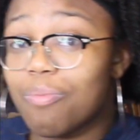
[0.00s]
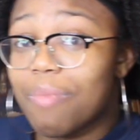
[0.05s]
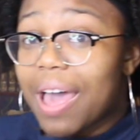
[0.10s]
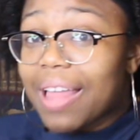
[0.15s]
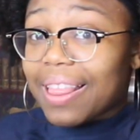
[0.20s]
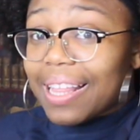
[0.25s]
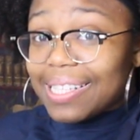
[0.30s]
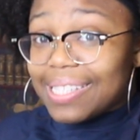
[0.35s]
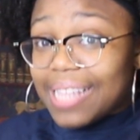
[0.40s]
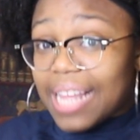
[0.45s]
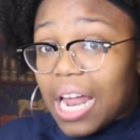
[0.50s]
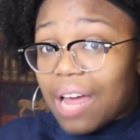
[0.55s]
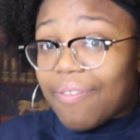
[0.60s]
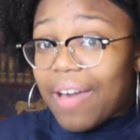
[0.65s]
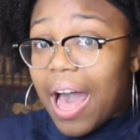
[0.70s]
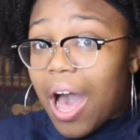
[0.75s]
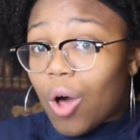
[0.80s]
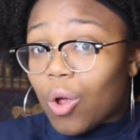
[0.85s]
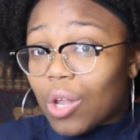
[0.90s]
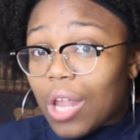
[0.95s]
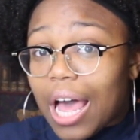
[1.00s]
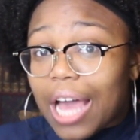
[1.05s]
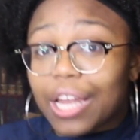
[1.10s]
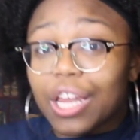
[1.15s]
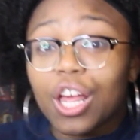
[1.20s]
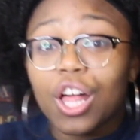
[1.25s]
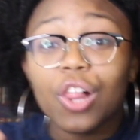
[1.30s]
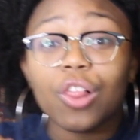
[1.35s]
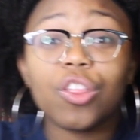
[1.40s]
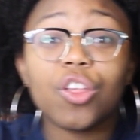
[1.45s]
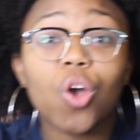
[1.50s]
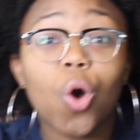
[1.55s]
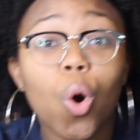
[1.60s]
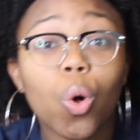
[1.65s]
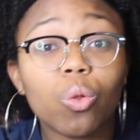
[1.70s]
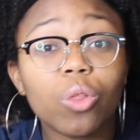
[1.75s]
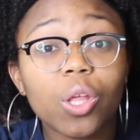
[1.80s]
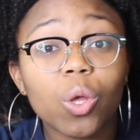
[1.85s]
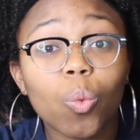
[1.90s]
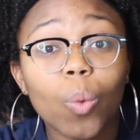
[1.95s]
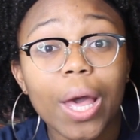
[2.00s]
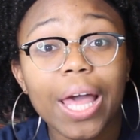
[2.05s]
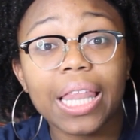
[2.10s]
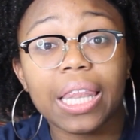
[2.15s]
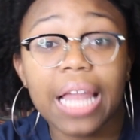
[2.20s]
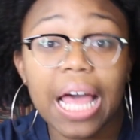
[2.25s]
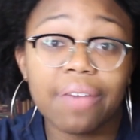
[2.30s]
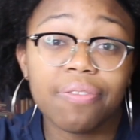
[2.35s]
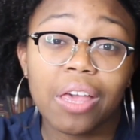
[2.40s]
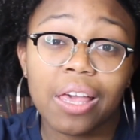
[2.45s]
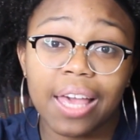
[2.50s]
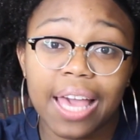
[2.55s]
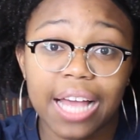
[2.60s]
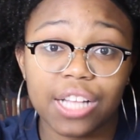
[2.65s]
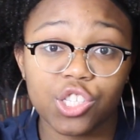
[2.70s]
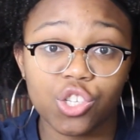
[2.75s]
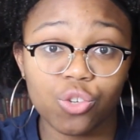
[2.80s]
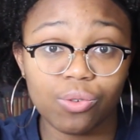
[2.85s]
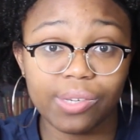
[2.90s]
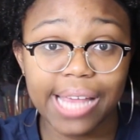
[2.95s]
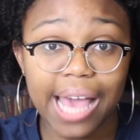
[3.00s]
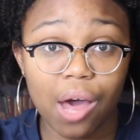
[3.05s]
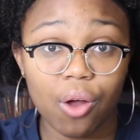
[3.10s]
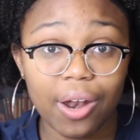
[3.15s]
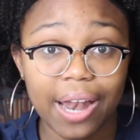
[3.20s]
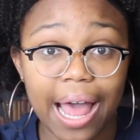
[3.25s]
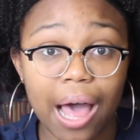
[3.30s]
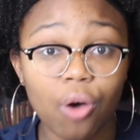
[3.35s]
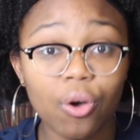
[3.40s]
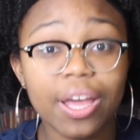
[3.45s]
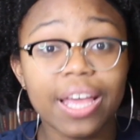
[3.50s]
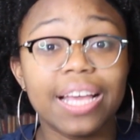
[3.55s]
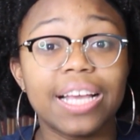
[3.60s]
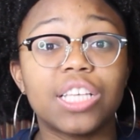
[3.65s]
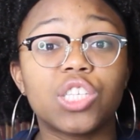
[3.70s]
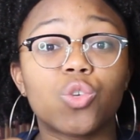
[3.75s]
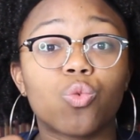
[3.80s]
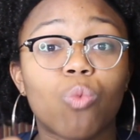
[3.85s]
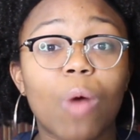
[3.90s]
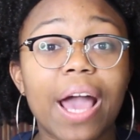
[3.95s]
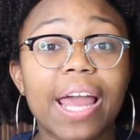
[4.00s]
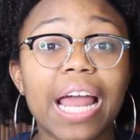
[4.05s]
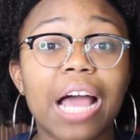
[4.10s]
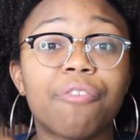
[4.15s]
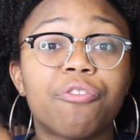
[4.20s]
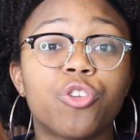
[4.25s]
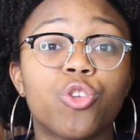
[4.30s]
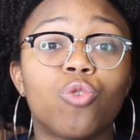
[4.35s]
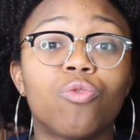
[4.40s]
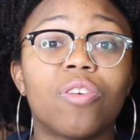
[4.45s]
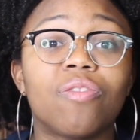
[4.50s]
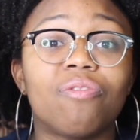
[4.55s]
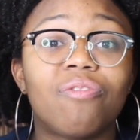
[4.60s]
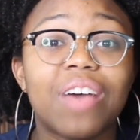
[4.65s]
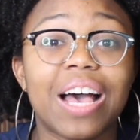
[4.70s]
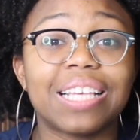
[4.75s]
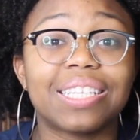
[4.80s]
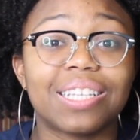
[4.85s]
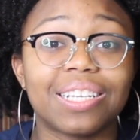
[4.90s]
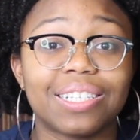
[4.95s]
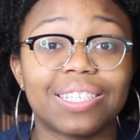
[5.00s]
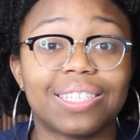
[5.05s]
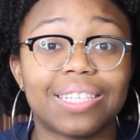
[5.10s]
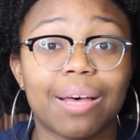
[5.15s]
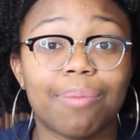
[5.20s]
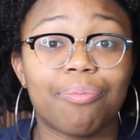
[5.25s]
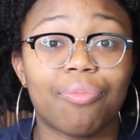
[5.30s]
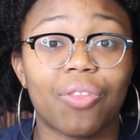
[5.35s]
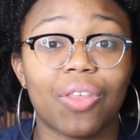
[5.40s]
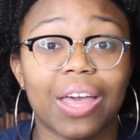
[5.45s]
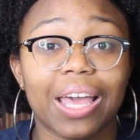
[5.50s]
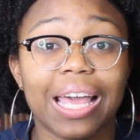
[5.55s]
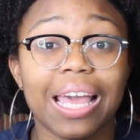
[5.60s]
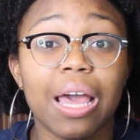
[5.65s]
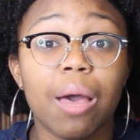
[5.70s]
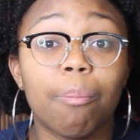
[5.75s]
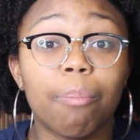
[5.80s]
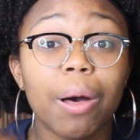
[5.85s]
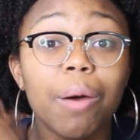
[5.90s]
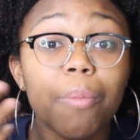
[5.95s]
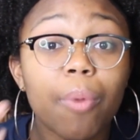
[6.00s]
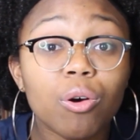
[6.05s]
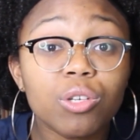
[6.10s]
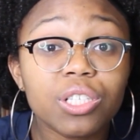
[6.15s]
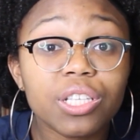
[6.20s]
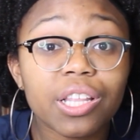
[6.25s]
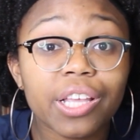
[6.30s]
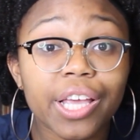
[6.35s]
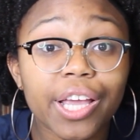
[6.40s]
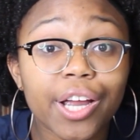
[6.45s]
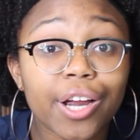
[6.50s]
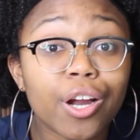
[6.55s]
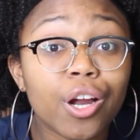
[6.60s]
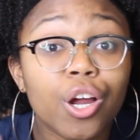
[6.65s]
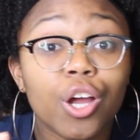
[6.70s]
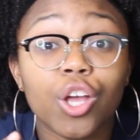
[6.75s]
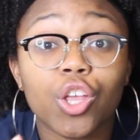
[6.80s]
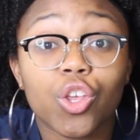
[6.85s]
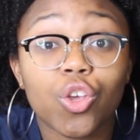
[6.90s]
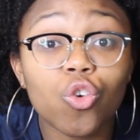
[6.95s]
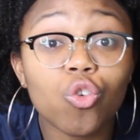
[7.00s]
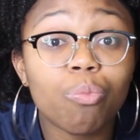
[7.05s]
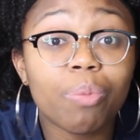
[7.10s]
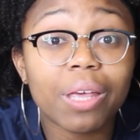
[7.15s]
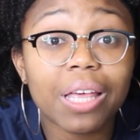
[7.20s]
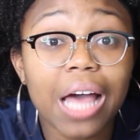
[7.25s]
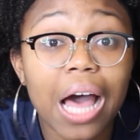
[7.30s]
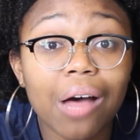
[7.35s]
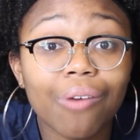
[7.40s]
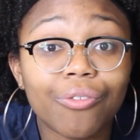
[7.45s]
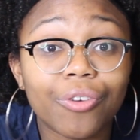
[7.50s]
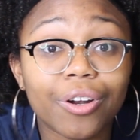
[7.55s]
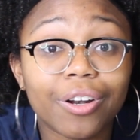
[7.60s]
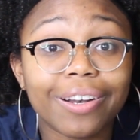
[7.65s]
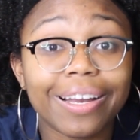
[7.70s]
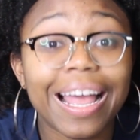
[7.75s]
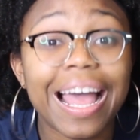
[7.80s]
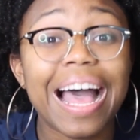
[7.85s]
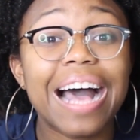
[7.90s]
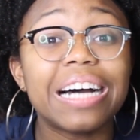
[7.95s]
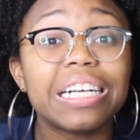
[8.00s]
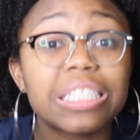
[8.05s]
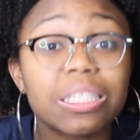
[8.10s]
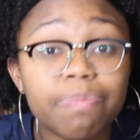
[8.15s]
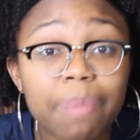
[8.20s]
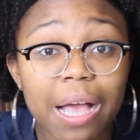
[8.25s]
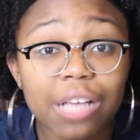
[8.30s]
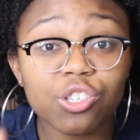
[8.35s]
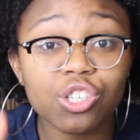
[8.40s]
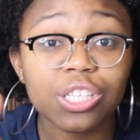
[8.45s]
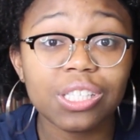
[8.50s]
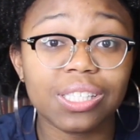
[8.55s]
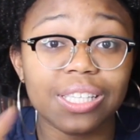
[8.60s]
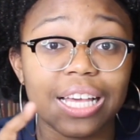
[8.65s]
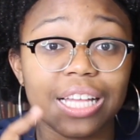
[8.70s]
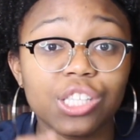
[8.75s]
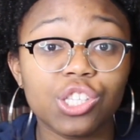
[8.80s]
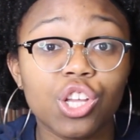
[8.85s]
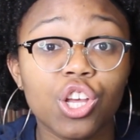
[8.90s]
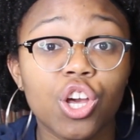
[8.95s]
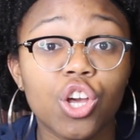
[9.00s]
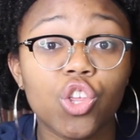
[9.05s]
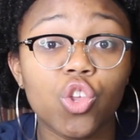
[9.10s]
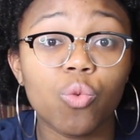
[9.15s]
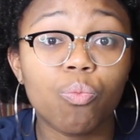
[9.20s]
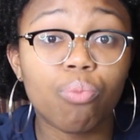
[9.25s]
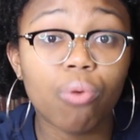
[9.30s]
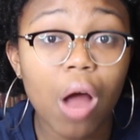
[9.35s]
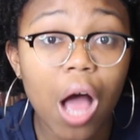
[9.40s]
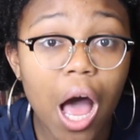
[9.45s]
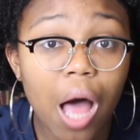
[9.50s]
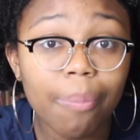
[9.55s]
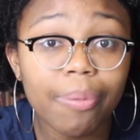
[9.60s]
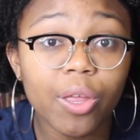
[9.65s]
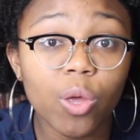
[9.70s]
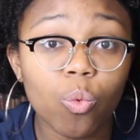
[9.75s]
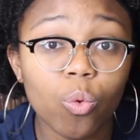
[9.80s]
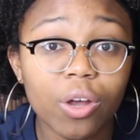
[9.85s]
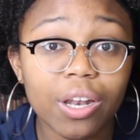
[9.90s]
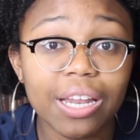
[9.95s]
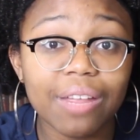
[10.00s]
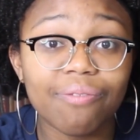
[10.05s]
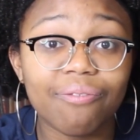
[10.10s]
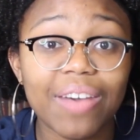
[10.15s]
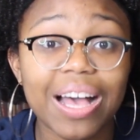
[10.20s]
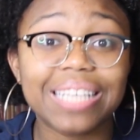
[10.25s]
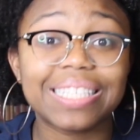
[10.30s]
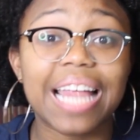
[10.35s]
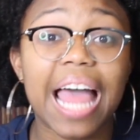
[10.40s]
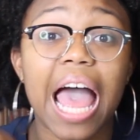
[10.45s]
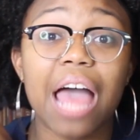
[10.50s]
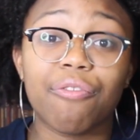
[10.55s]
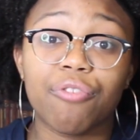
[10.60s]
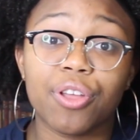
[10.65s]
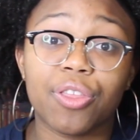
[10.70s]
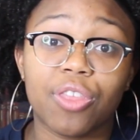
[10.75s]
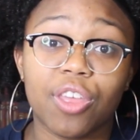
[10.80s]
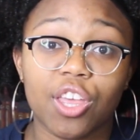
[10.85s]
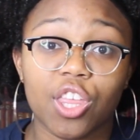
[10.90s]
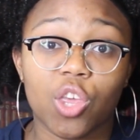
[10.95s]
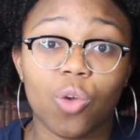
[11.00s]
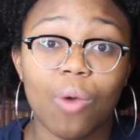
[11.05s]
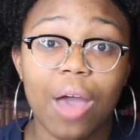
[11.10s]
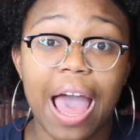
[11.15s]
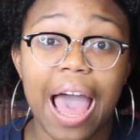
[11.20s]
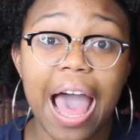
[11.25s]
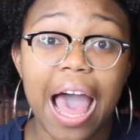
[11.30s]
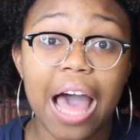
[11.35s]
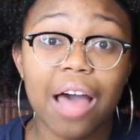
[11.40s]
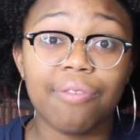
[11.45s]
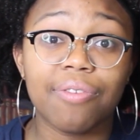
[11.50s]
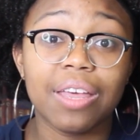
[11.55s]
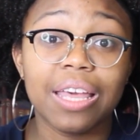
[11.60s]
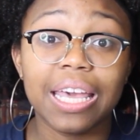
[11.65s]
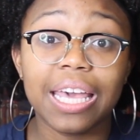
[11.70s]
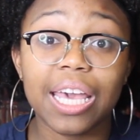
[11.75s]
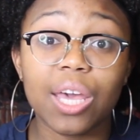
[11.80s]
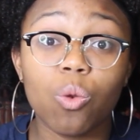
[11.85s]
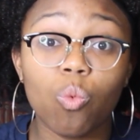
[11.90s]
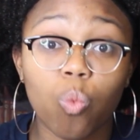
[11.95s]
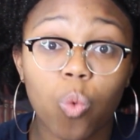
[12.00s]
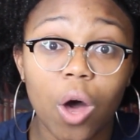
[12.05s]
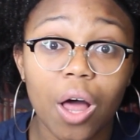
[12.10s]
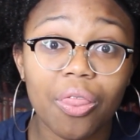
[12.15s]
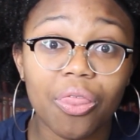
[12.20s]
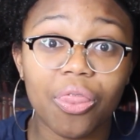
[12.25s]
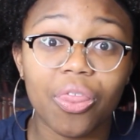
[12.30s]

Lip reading: methods that I've outlined, the only way life can catch you down and out is right after you've invested in something. But most of the year, you'd be covered, especially since you probably wouldn't invest everything you have in one